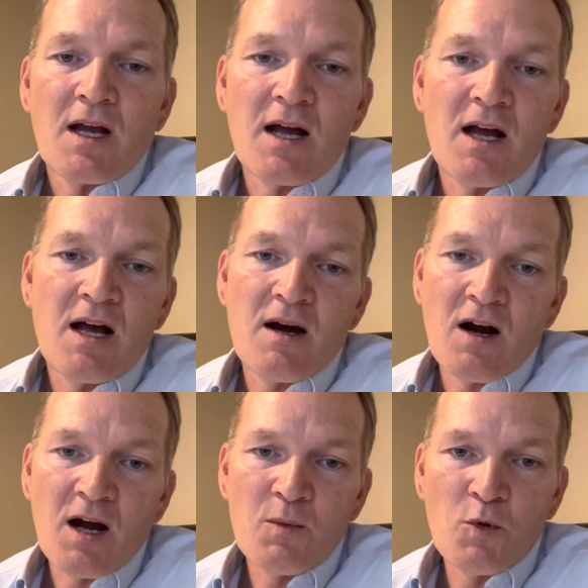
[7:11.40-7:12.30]
uh,
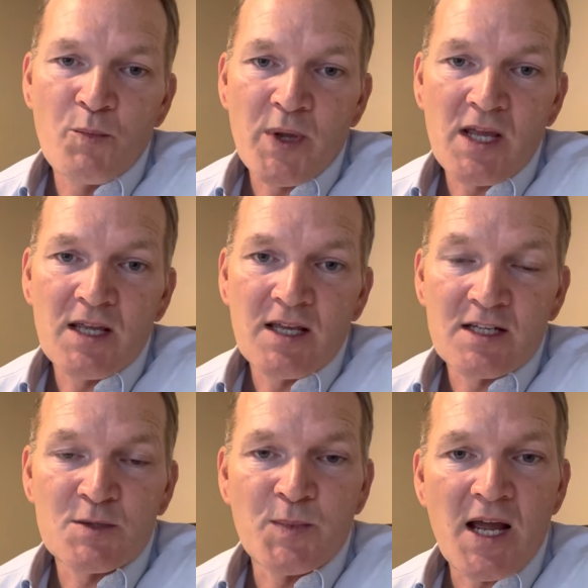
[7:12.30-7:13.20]
I will be
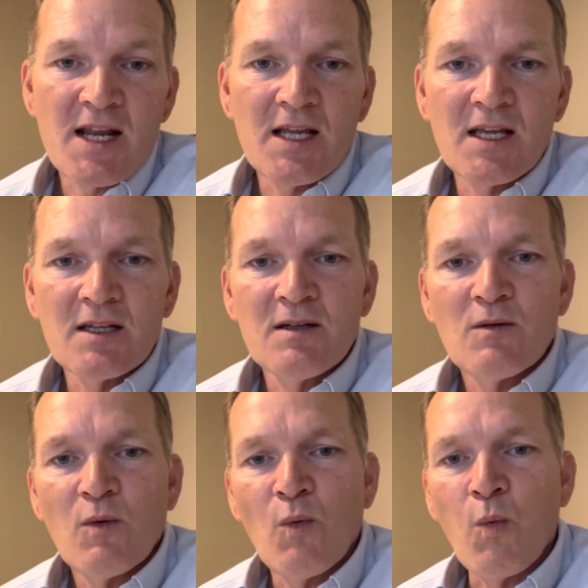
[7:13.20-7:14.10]
explaining
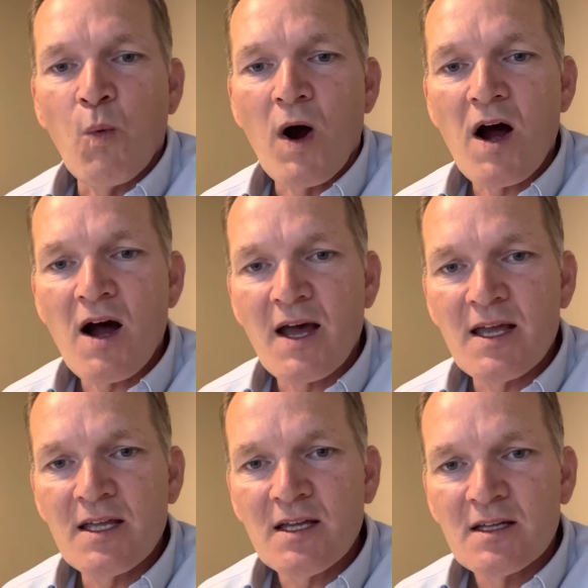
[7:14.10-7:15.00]

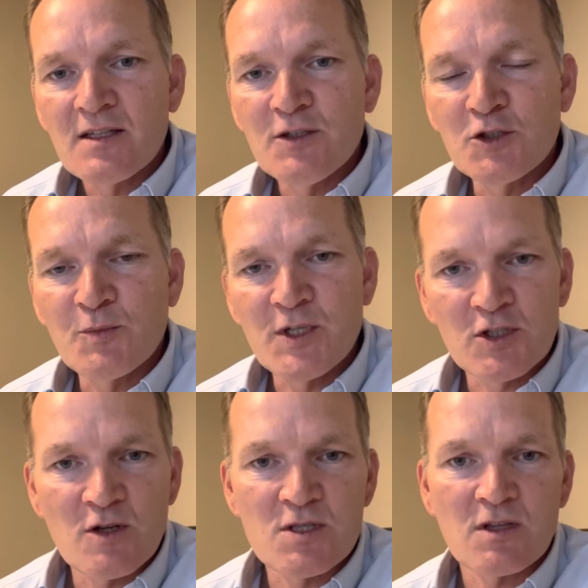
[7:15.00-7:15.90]
why you should be
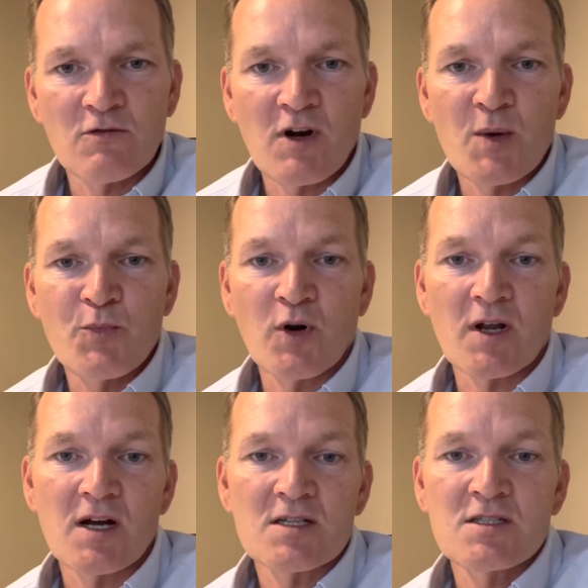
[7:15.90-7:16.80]
choosing the right
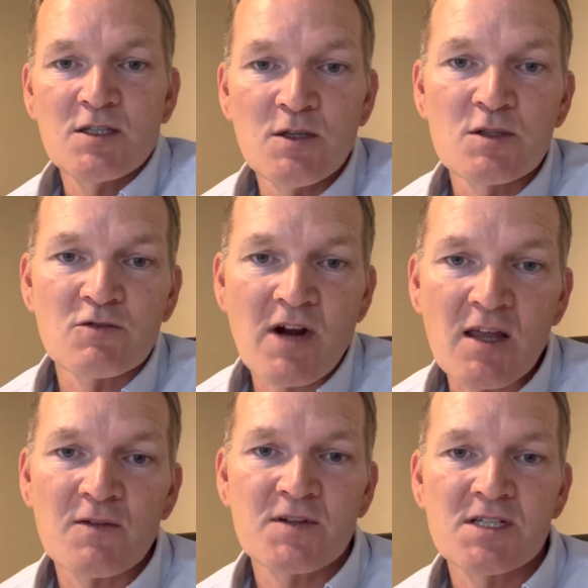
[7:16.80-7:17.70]
products to use
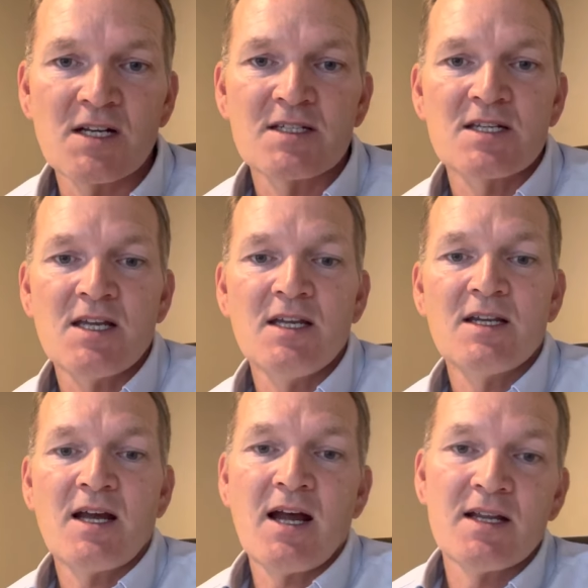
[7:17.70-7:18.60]
around the facility
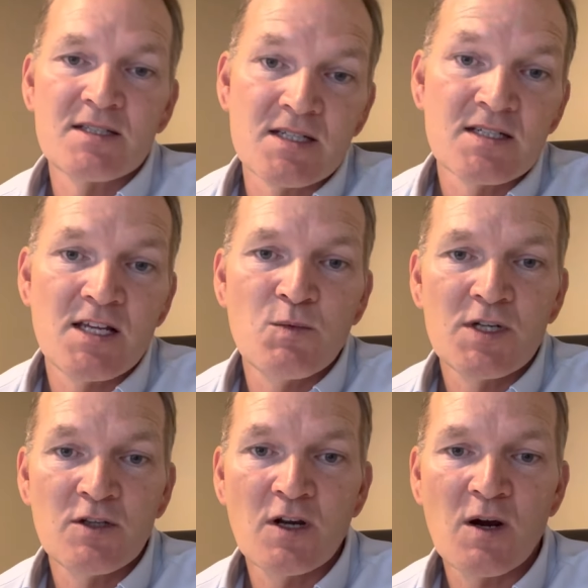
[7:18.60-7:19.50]
and indeed
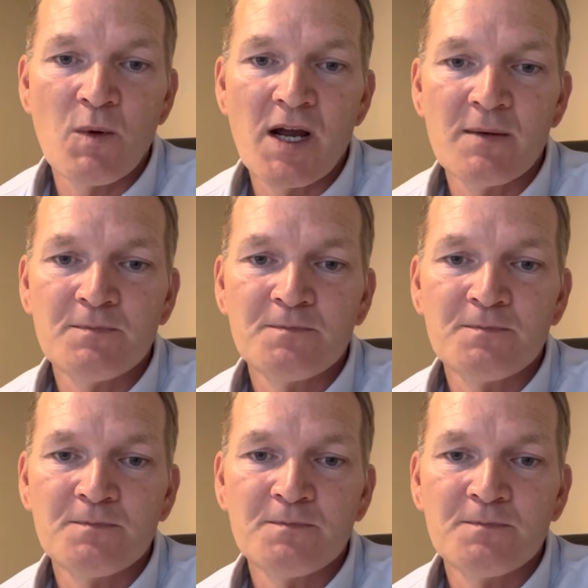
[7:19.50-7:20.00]
when you go away.